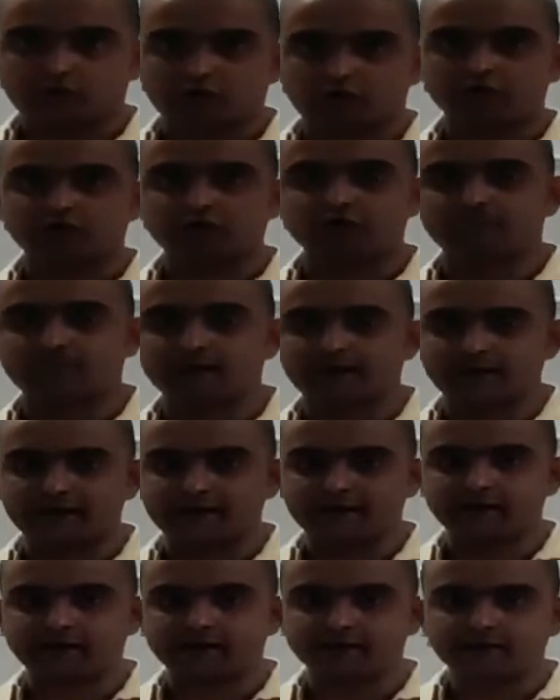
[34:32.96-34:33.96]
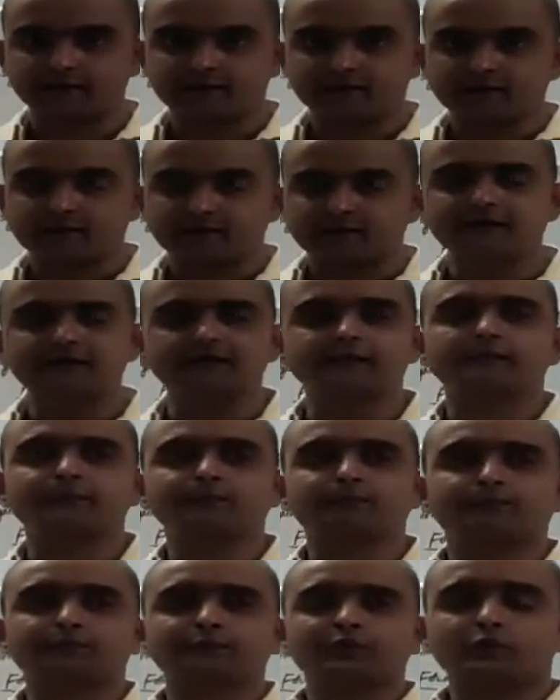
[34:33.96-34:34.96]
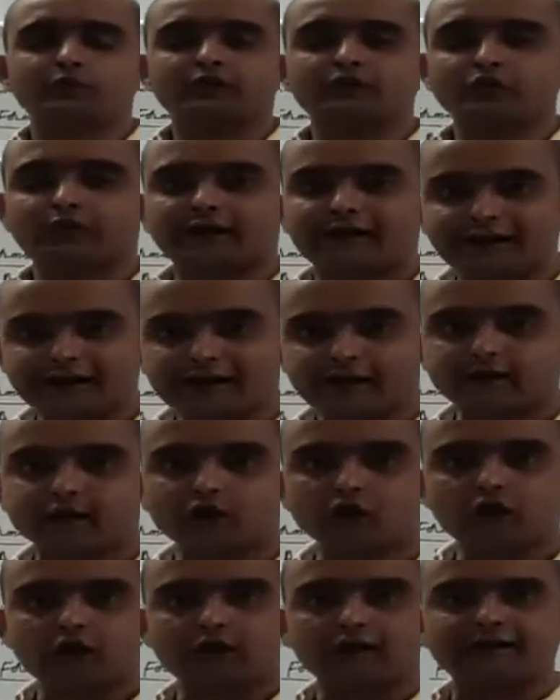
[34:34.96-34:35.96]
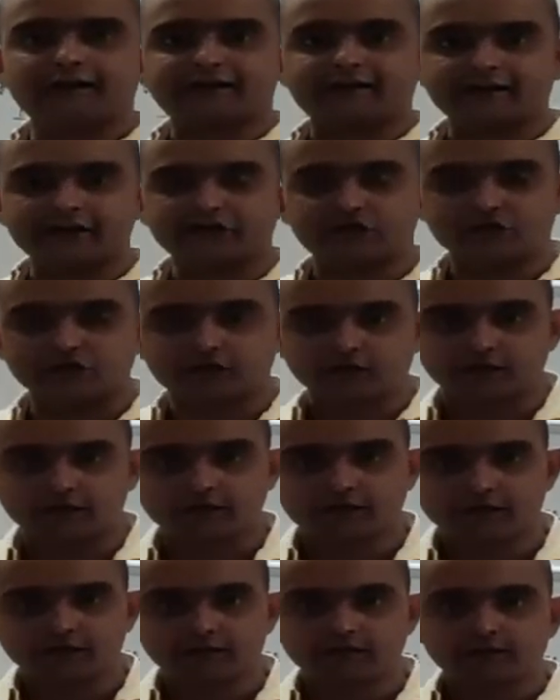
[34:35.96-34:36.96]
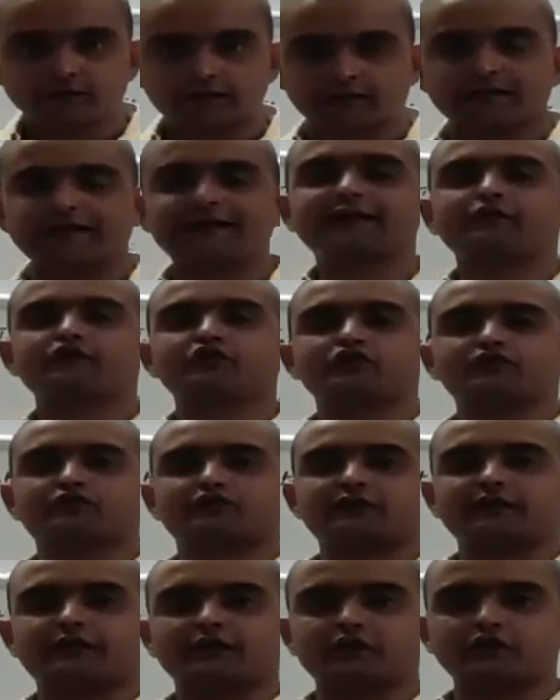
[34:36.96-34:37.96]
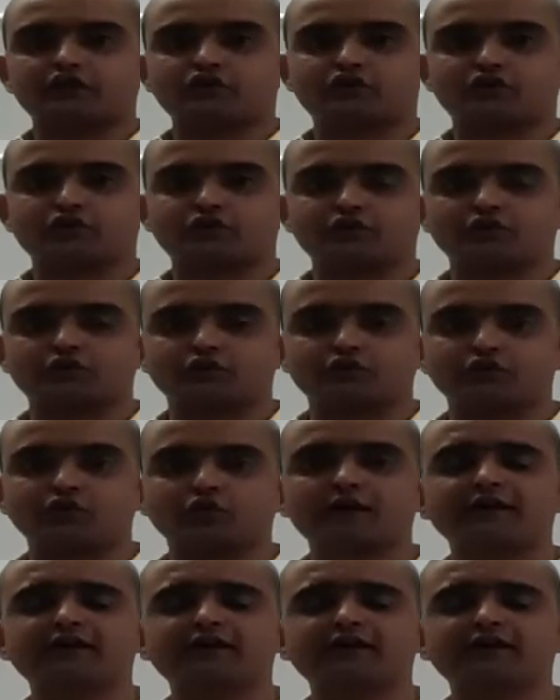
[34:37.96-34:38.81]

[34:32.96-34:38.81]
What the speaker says: of your mind. See, when you're reading good literature in the language of English, you are